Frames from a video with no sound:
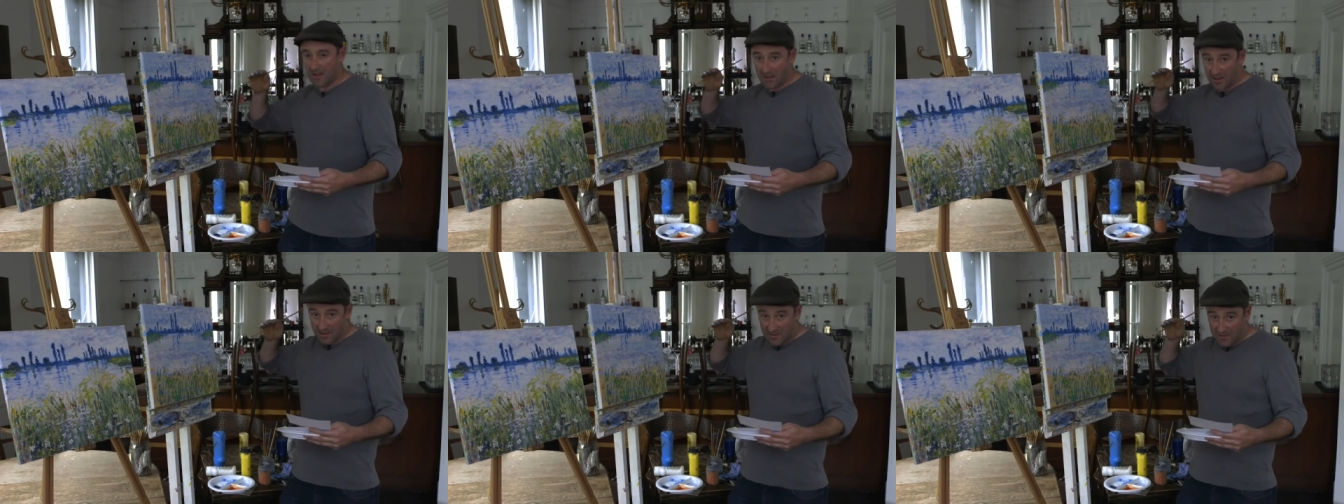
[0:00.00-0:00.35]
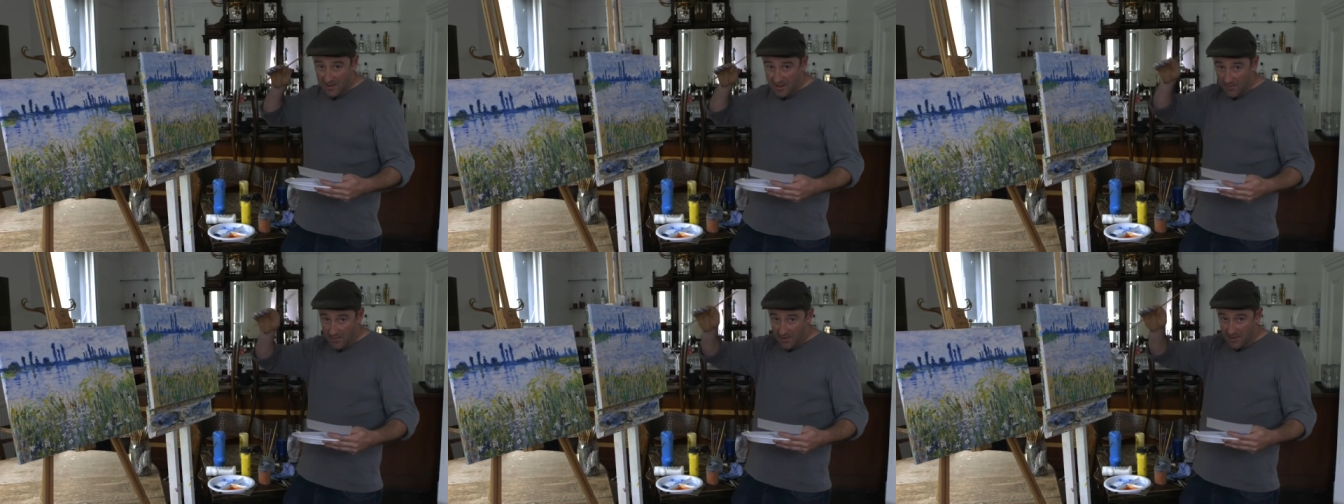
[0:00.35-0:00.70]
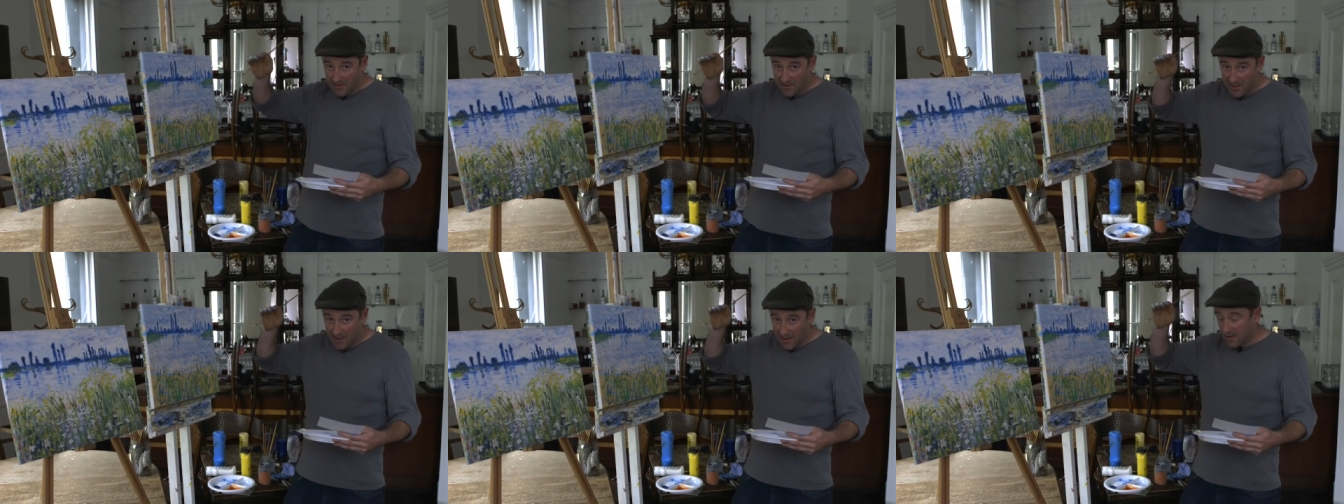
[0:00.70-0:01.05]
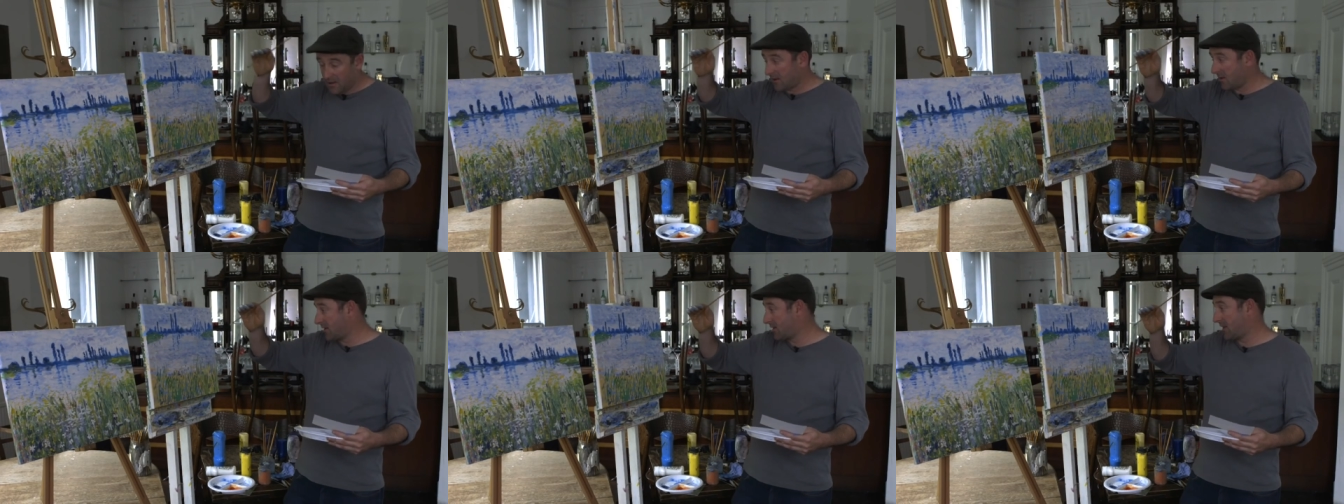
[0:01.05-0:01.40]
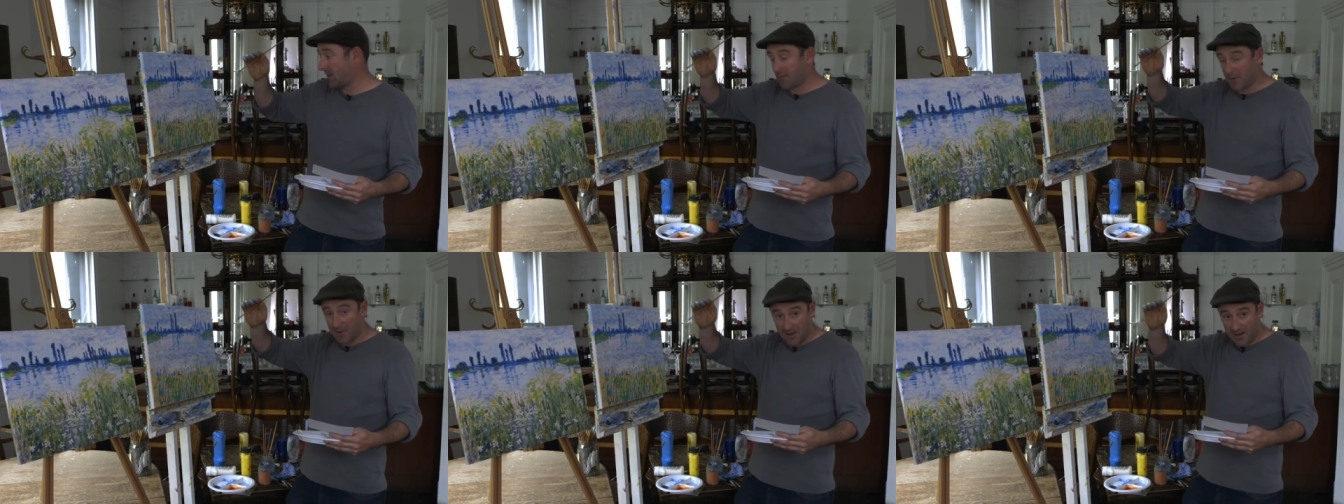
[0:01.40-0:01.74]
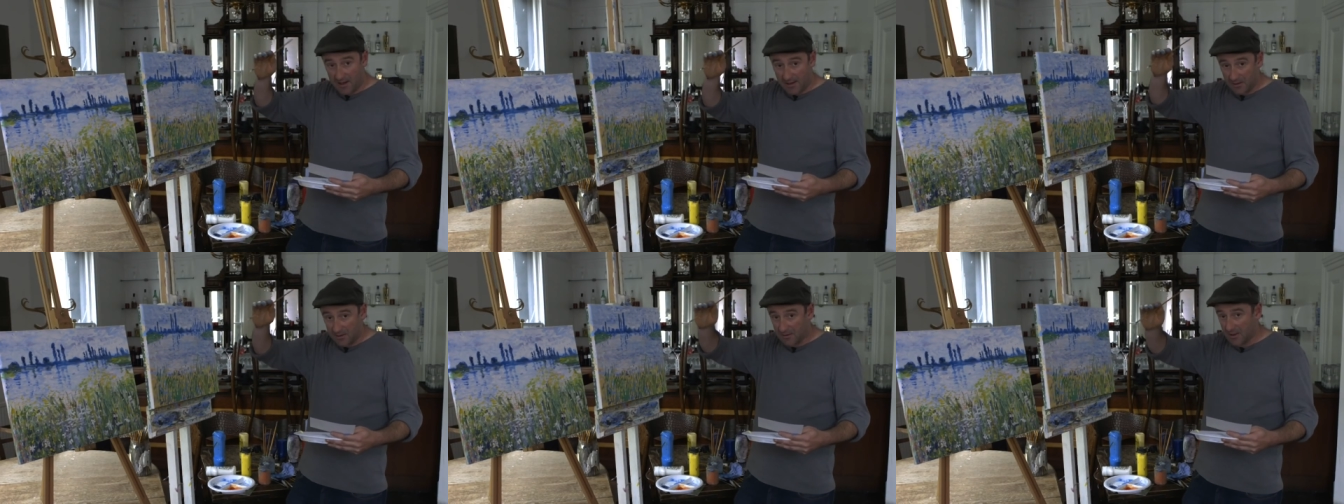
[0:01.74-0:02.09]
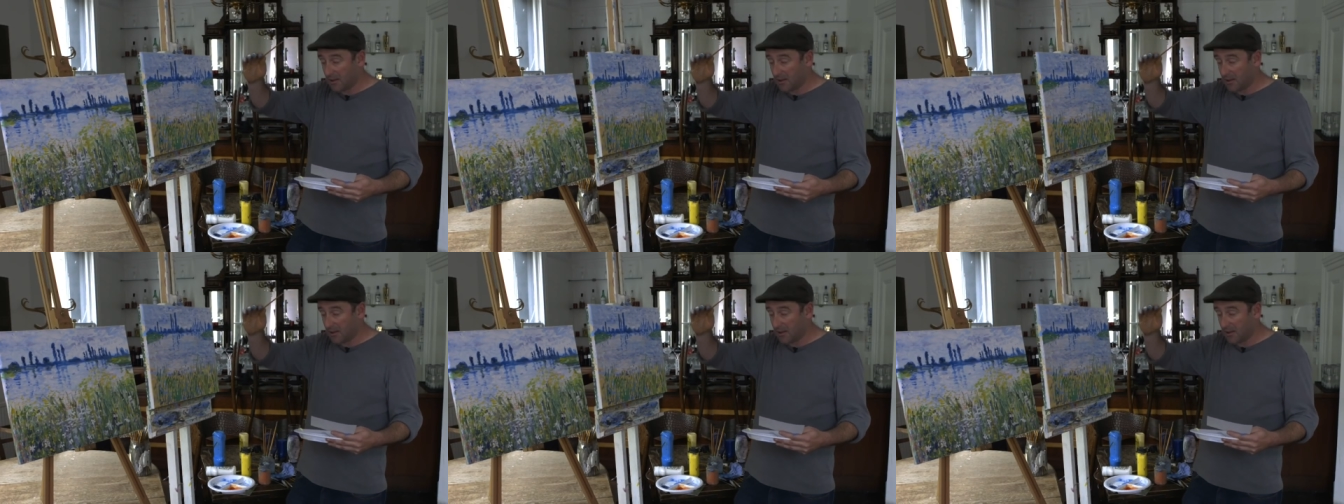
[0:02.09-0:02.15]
you see them on a you see them on an angle,